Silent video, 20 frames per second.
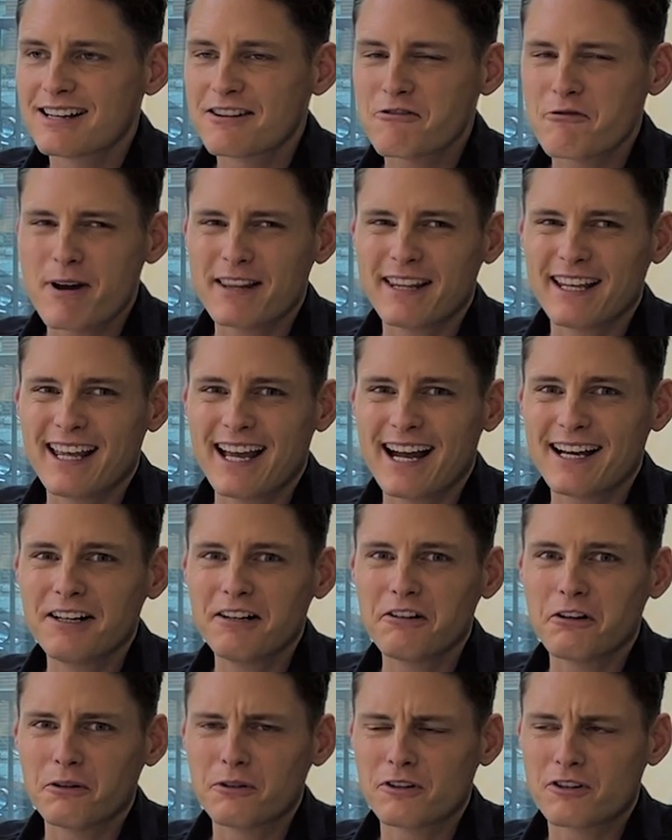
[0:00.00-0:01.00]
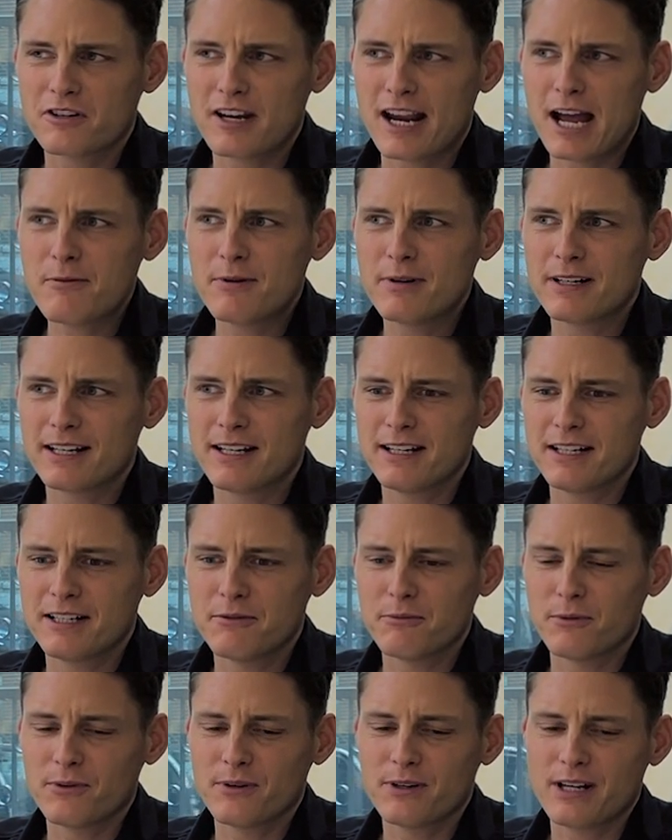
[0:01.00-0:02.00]
where they kind of don't share with
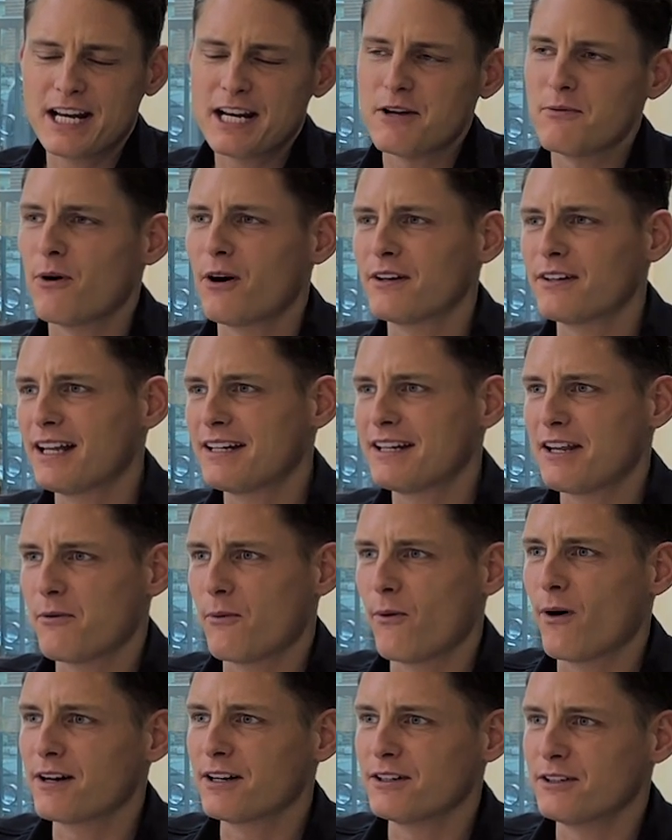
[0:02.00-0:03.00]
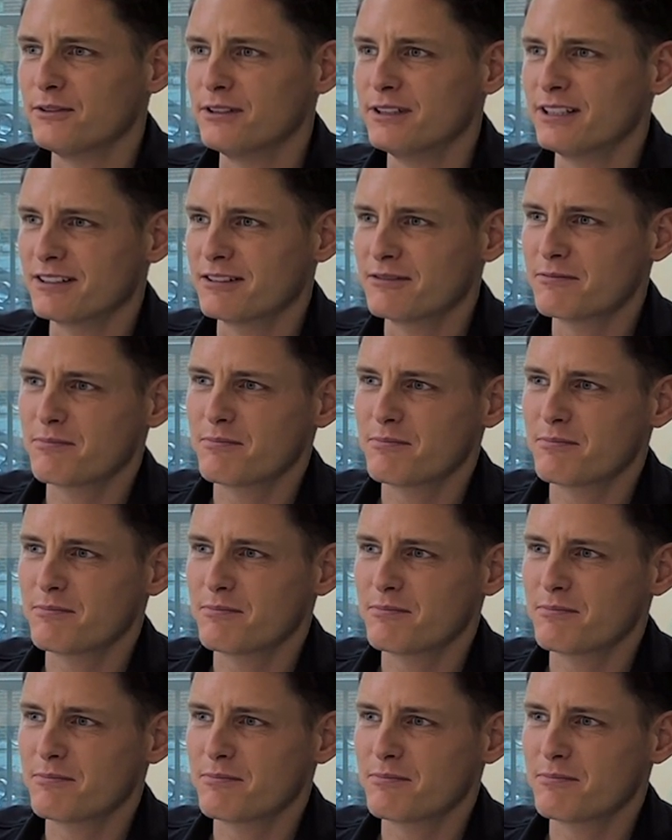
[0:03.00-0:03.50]
anyone that they want to do it.